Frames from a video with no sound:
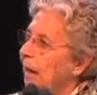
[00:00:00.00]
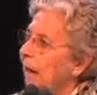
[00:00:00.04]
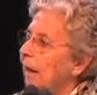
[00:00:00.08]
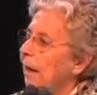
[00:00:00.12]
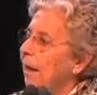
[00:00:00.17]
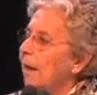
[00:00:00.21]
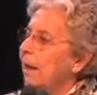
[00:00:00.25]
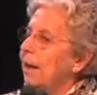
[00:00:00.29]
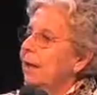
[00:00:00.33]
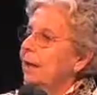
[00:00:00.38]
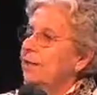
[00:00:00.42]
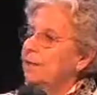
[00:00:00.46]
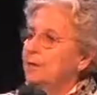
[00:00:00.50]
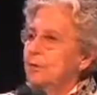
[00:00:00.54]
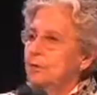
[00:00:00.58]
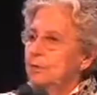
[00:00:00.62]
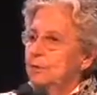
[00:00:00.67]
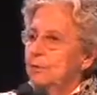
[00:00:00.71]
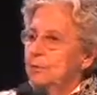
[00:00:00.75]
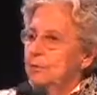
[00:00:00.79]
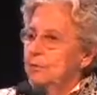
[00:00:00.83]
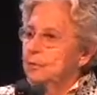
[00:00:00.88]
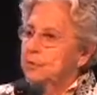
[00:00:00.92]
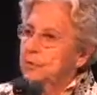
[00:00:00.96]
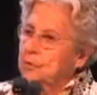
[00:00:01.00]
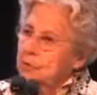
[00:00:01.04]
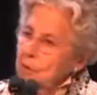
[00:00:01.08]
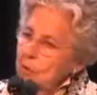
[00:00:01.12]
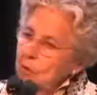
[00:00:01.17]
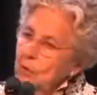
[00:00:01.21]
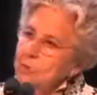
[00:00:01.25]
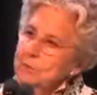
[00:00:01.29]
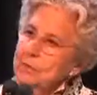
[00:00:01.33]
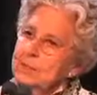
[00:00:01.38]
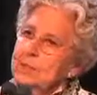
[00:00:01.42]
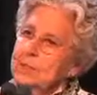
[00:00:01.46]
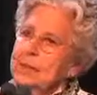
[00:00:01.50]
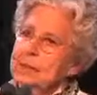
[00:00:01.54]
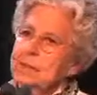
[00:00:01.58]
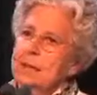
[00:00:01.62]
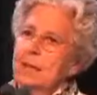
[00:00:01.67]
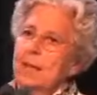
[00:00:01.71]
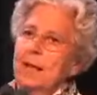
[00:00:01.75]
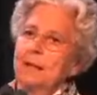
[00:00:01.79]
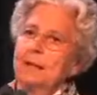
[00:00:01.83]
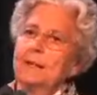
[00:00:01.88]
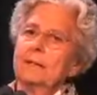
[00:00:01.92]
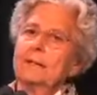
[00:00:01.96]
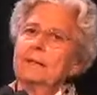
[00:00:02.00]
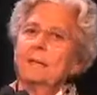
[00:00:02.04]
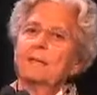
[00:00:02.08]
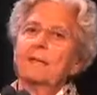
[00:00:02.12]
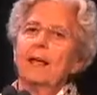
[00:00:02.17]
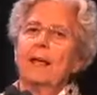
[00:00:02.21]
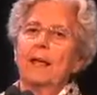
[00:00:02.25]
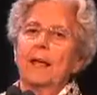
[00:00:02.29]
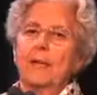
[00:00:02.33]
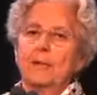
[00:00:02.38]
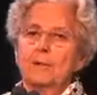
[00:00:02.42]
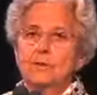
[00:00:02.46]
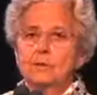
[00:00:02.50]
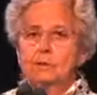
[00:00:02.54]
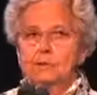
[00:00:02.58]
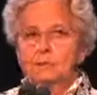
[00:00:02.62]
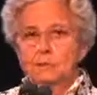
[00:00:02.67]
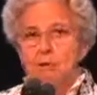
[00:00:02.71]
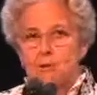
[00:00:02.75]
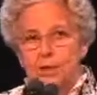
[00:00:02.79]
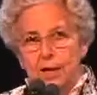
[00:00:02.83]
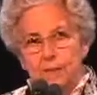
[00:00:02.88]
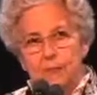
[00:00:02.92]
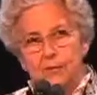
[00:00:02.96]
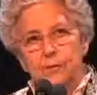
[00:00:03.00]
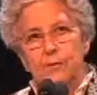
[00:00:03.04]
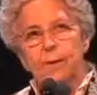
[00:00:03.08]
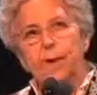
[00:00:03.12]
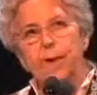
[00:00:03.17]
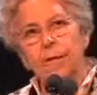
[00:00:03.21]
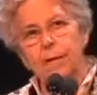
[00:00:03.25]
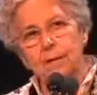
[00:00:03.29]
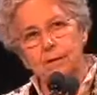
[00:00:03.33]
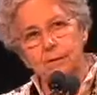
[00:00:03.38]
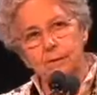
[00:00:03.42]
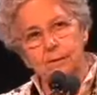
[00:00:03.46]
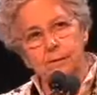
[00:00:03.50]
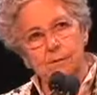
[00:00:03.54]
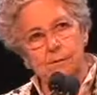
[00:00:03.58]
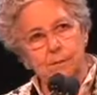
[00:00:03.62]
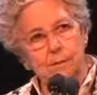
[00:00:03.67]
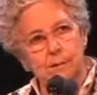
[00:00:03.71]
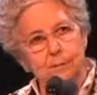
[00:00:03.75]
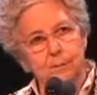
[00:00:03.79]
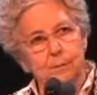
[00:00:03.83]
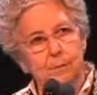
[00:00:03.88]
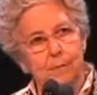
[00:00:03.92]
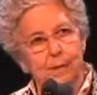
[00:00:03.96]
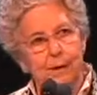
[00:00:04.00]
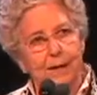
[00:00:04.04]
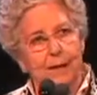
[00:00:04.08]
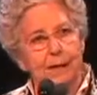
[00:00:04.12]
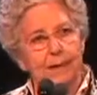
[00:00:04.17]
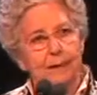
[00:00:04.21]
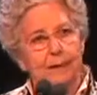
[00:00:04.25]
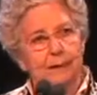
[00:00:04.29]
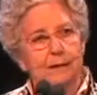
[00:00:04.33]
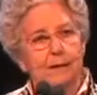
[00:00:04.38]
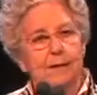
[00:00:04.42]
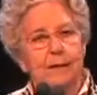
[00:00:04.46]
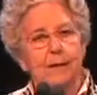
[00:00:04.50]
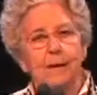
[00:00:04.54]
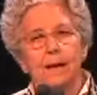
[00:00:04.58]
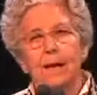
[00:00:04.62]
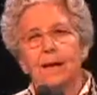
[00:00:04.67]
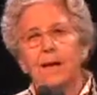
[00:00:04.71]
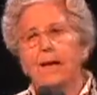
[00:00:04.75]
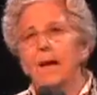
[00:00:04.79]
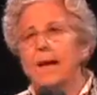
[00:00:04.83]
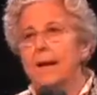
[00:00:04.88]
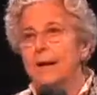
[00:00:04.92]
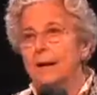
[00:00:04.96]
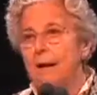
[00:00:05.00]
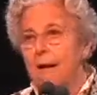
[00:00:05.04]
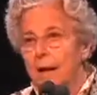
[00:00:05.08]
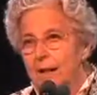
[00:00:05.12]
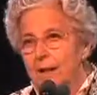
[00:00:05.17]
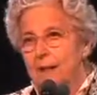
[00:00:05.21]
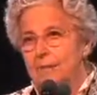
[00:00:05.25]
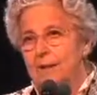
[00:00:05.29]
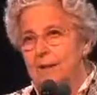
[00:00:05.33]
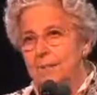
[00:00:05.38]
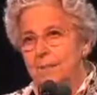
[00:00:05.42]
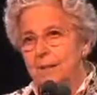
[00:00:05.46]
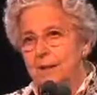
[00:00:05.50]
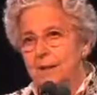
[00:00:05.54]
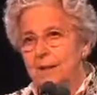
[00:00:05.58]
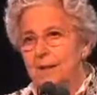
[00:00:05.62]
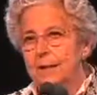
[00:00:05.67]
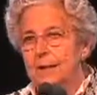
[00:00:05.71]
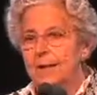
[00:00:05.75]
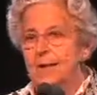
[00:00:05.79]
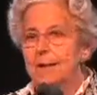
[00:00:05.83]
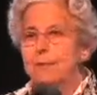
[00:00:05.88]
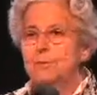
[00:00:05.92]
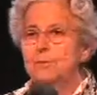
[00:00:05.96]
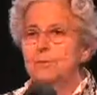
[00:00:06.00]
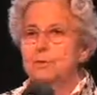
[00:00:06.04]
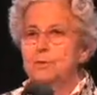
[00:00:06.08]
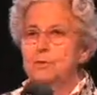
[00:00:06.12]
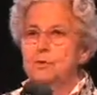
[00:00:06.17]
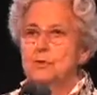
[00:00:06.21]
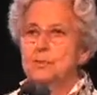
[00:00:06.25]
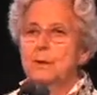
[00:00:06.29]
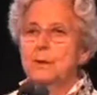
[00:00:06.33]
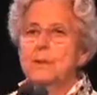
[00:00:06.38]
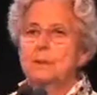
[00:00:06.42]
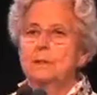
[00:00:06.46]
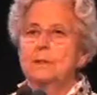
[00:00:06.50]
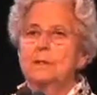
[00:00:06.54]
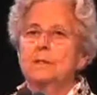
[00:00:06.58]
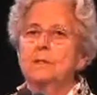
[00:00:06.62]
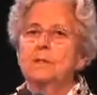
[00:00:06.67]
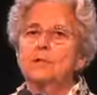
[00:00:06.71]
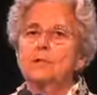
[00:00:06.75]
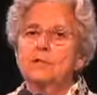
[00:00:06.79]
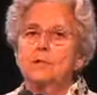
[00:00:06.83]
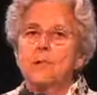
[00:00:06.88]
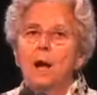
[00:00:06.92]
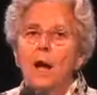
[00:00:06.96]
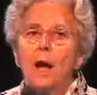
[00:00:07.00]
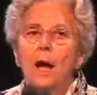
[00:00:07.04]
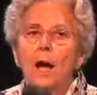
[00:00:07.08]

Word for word: to sow dissent and to generate a rebellion and ultimately persuaded the Shah